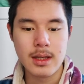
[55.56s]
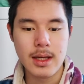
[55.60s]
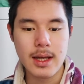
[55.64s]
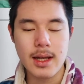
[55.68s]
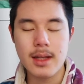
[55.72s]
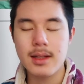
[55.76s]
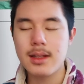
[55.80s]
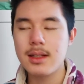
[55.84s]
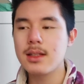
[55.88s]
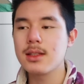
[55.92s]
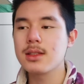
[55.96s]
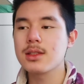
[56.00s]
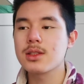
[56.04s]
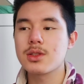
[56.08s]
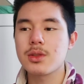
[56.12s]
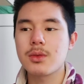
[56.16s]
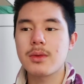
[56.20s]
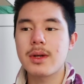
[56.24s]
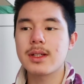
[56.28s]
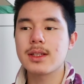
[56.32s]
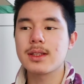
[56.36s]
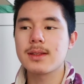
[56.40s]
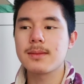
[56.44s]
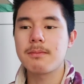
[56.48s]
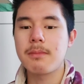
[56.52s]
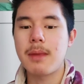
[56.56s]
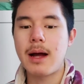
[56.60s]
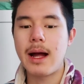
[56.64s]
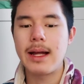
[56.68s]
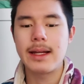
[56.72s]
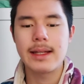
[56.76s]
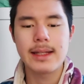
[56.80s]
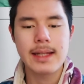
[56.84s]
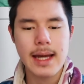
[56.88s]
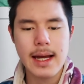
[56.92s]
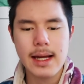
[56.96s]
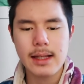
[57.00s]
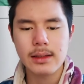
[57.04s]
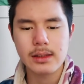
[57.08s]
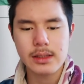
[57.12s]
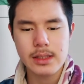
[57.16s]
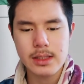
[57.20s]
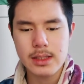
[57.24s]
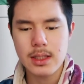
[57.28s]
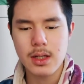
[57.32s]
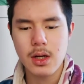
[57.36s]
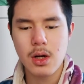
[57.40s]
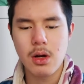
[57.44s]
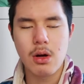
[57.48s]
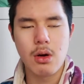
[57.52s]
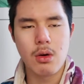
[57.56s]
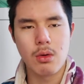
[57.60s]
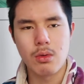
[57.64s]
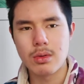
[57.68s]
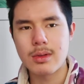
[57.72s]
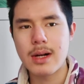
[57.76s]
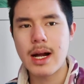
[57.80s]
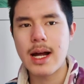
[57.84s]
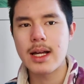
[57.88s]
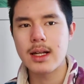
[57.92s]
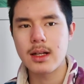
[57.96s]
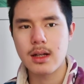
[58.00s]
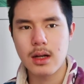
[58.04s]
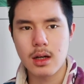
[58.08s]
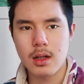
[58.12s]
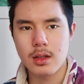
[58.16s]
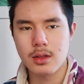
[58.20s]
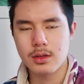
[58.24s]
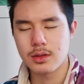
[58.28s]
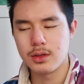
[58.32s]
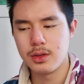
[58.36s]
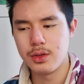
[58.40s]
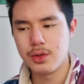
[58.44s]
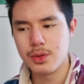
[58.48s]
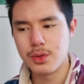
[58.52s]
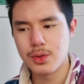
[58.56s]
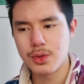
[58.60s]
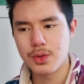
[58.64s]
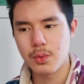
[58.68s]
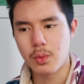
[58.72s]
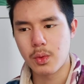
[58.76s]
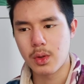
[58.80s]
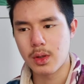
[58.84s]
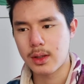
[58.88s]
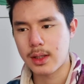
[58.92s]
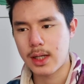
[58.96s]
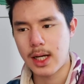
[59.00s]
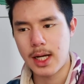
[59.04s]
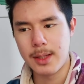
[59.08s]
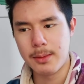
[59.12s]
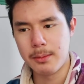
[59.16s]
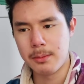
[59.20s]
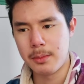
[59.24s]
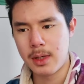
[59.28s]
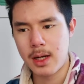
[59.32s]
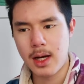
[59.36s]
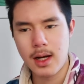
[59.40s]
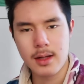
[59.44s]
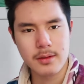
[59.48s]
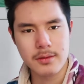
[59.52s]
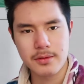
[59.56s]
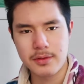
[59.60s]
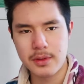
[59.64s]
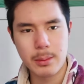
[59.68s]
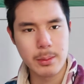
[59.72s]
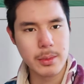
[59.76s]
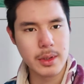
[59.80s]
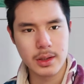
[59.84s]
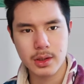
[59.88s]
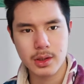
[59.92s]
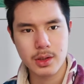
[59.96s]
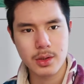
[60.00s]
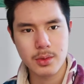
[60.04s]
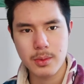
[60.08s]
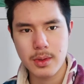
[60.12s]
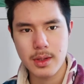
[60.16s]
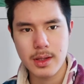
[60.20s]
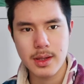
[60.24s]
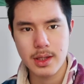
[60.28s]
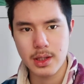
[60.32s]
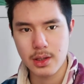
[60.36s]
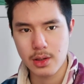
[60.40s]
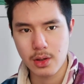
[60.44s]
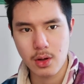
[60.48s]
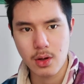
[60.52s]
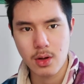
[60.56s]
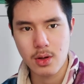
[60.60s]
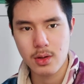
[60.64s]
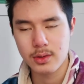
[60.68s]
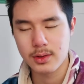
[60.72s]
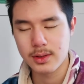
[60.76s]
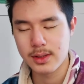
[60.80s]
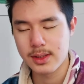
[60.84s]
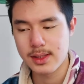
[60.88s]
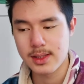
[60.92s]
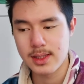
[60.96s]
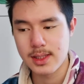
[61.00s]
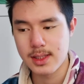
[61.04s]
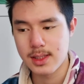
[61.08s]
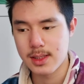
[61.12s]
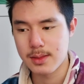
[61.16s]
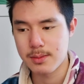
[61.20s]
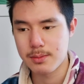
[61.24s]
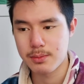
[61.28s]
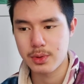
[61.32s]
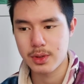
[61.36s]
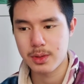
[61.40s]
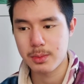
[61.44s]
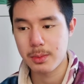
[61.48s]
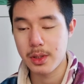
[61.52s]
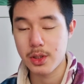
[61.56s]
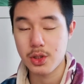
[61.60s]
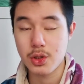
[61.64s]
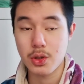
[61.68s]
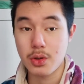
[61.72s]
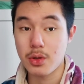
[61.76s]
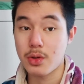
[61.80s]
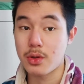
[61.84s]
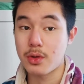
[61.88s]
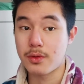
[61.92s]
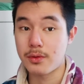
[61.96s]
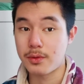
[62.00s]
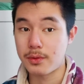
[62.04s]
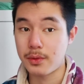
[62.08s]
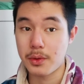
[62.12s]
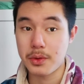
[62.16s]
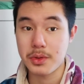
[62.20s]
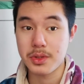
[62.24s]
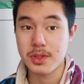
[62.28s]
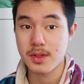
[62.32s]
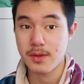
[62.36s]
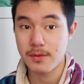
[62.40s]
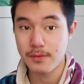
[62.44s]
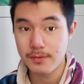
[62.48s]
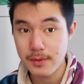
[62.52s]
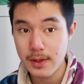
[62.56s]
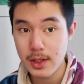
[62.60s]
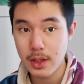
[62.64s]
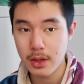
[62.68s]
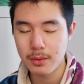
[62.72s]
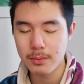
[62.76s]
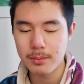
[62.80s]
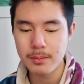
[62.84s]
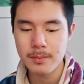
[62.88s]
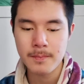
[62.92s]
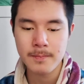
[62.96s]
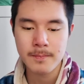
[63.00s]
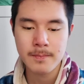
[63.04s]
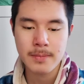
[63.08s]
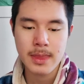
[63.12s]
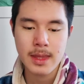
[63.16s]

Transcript: And it is directed by Kelly Reichardt, whose work I'm not familiar with at all. This is pretty much her first film.